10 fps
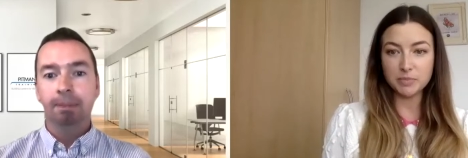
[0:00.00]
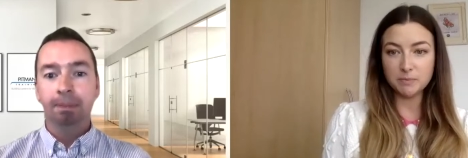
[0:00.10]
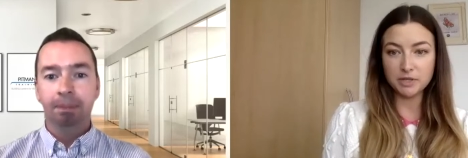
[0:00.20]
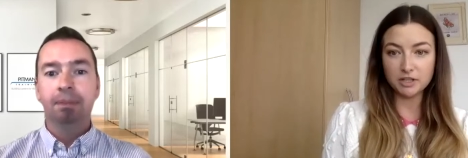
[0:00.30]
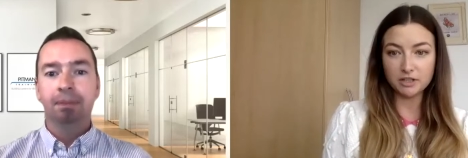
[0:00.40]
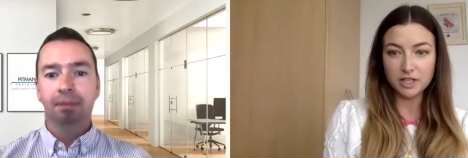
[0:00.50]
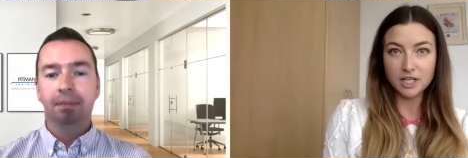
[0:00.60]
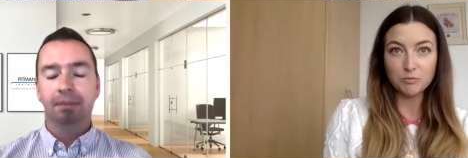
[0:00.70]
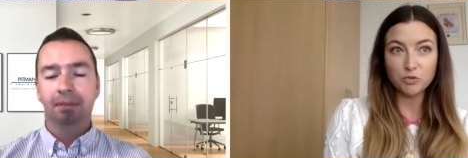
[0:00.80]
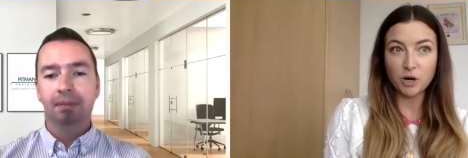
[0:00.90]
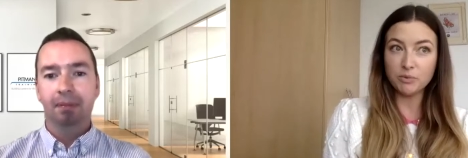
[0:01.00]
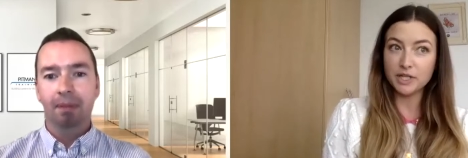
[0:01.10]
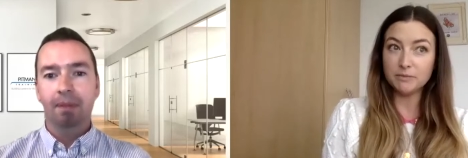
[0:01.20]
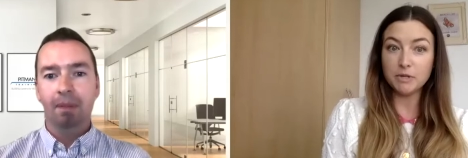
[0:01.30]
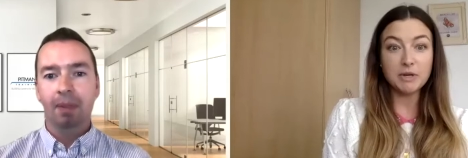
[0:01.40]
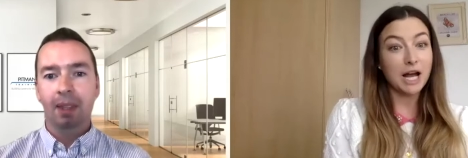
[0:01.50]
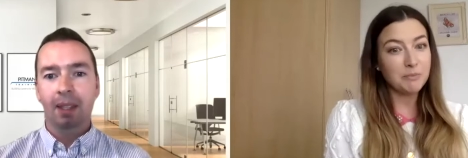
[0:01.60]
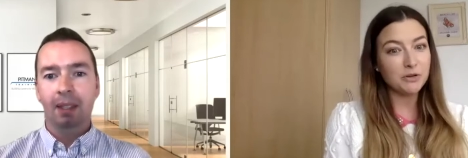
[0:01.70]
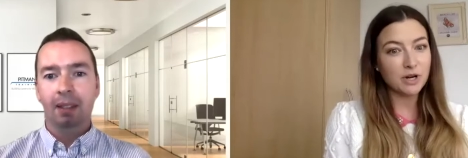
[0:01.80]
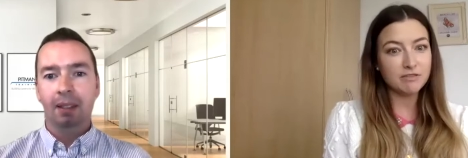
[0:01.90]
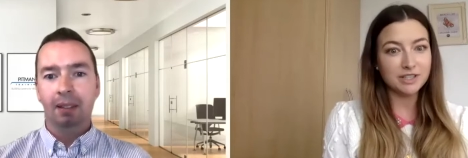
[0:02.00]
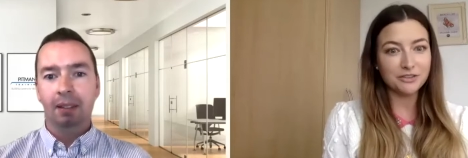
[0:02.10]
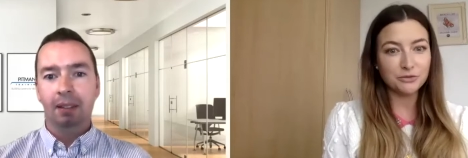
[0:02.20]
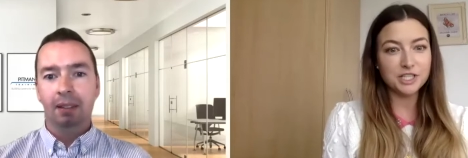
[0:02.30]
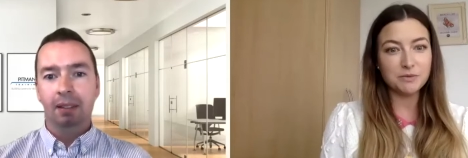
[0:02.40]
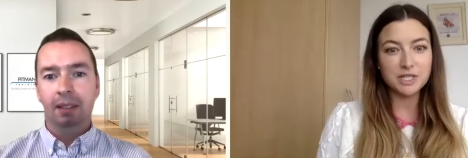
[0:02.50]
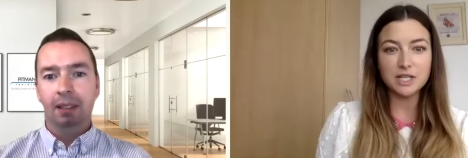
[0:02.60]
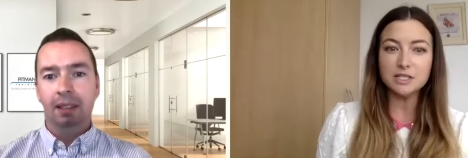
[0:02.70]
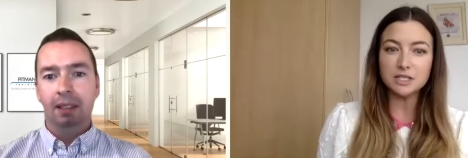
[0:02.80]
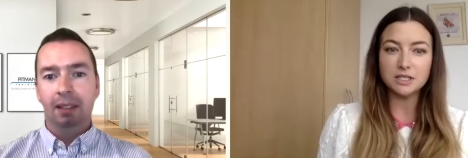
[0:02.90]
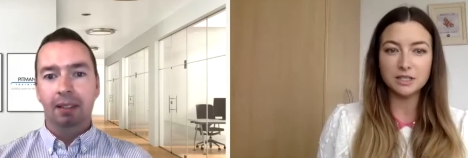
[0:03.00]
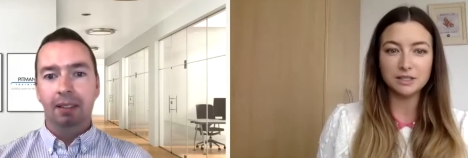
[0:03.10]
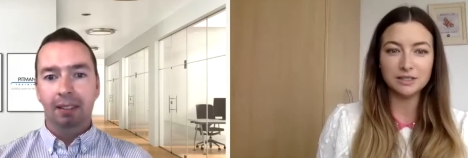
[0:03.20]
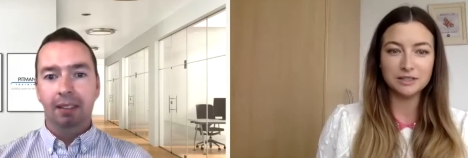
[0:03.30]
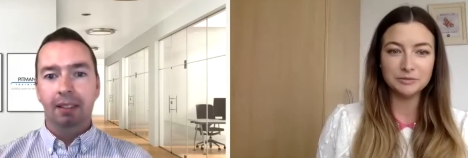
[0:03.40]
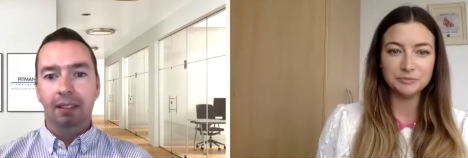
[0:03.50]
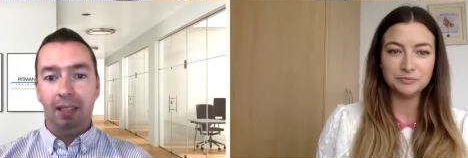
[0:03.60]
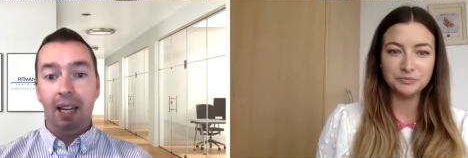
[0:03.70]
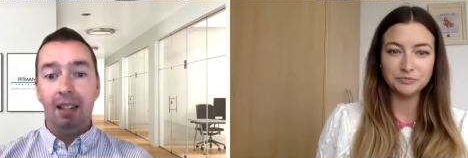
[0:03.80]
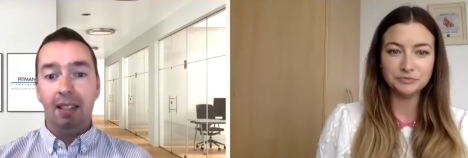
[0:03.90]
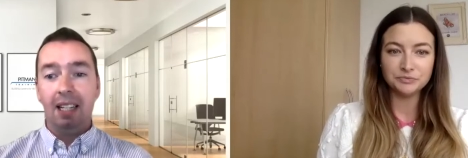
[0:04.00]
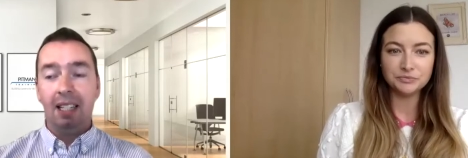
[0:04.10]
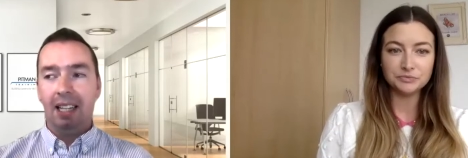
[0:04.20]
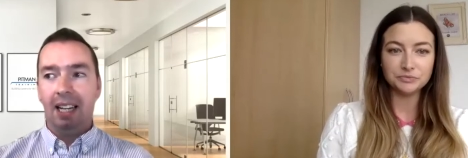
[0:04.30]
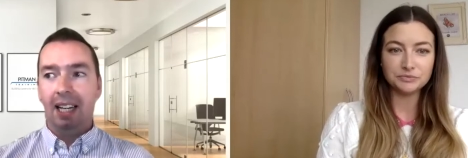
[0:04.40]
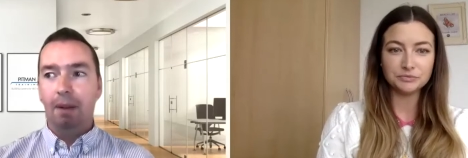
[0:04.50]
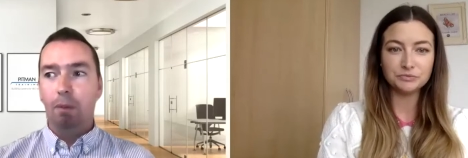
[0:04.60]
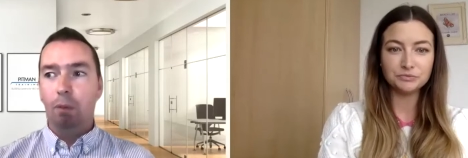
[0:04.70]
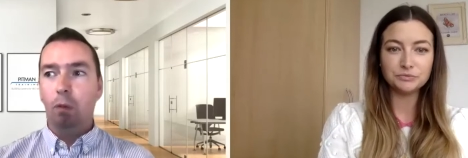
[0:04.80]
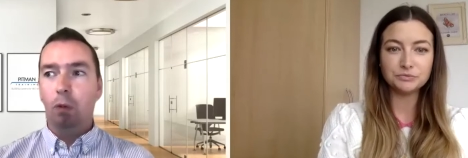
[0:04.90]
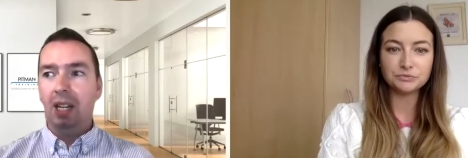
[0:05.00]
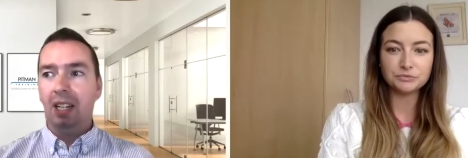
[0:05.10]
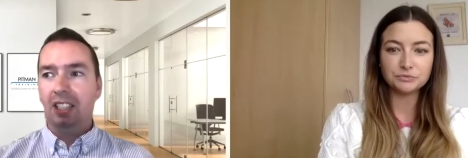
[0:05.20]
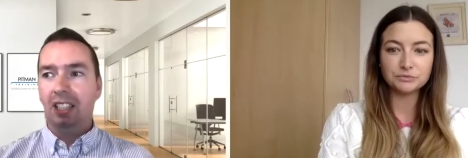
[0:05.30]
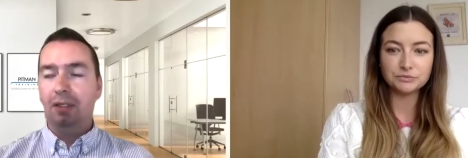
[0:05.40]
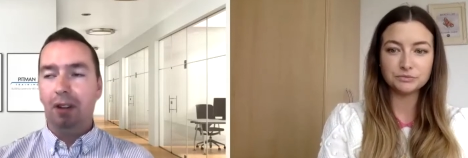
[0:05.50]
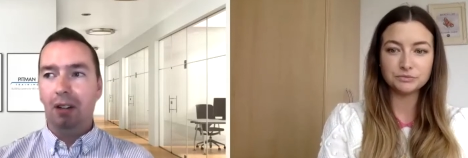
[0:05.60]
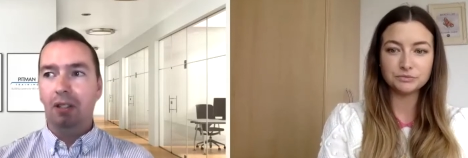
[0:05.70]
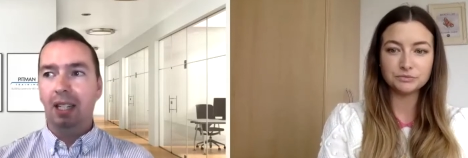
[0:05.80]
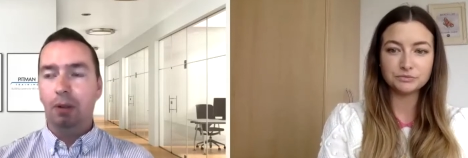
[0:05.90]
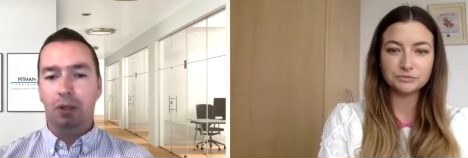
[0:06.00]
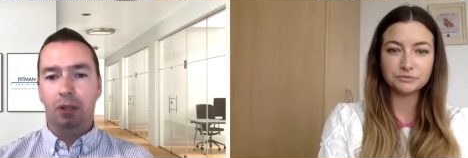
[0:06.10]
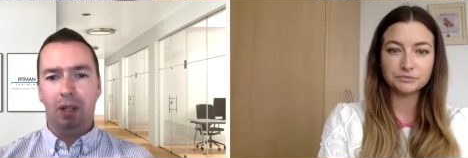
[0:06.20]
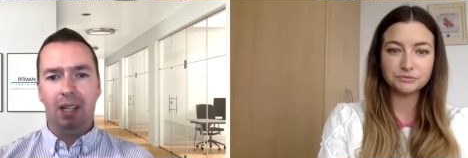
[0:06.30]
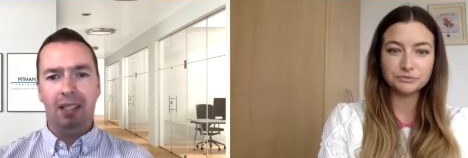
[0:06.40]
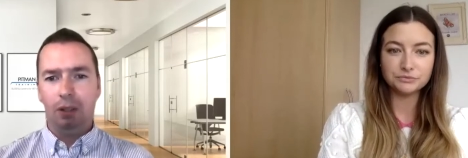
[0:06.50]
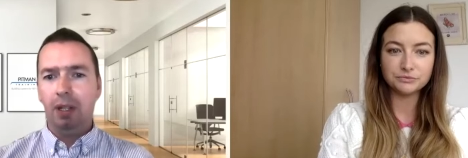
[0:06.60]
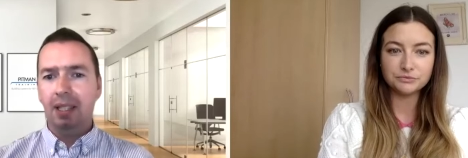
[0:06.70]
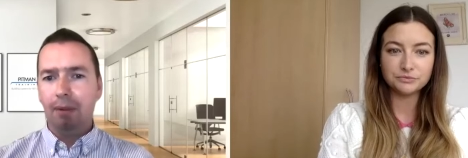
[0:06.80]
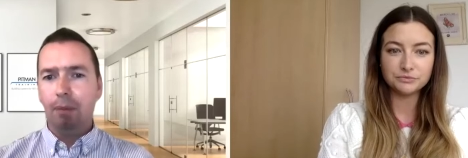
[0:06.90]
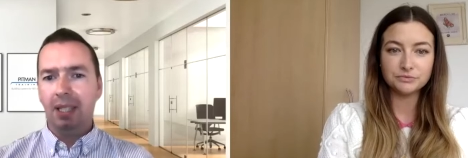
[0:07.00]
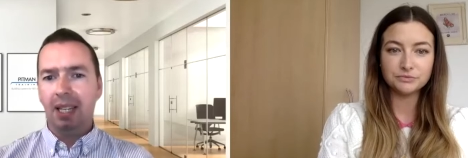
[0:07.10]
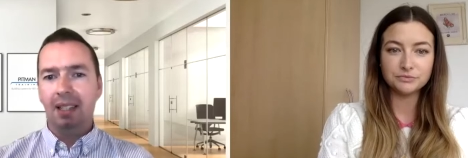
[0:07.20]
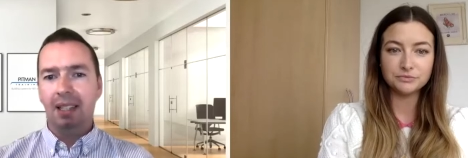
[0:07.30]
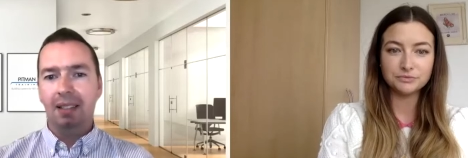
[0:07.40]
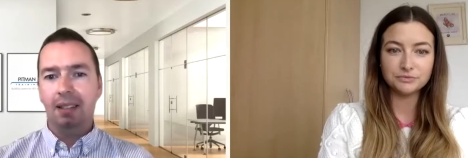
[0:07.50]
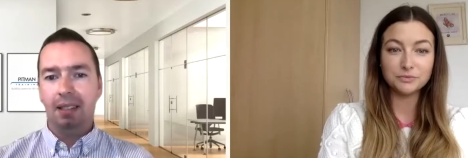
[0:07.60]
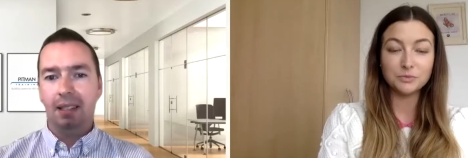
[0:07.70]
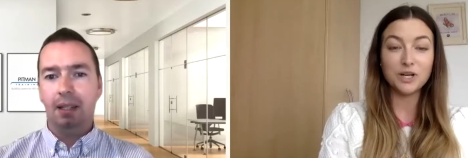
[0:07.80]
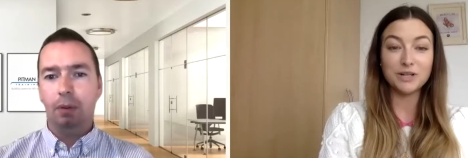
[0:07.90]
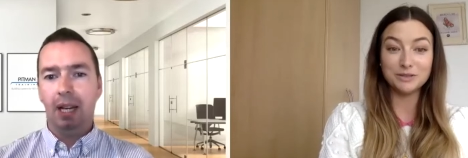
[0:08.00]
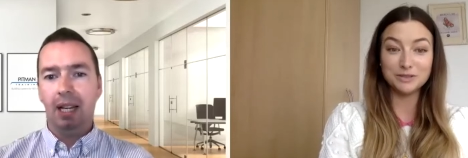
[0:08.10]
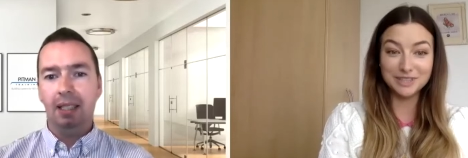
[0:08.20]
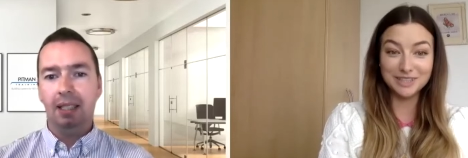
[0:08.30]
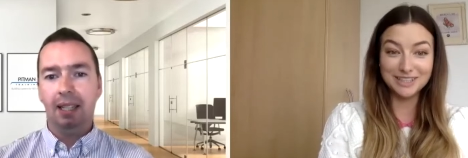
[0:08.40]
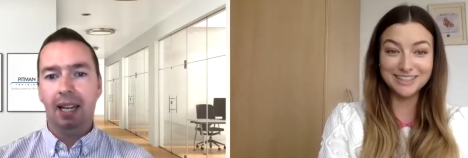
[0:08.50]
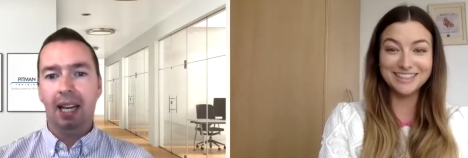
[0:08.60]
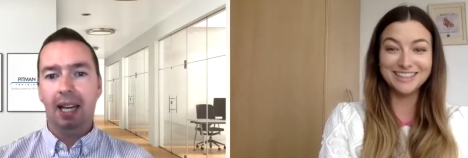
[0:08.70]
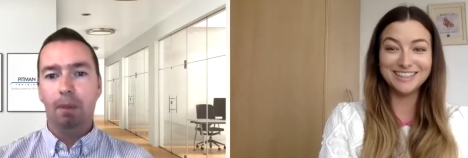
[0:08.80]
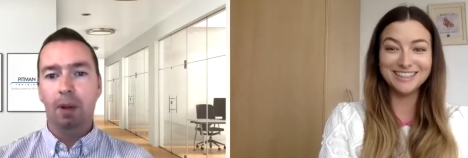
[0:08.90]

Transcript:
Speaker 1: people are probably maybe happier having a three day weekend?
Speaker 2: Yeah, exactly. Um, we actually found that it was 20, 27%, I think is the statistic we had. Um,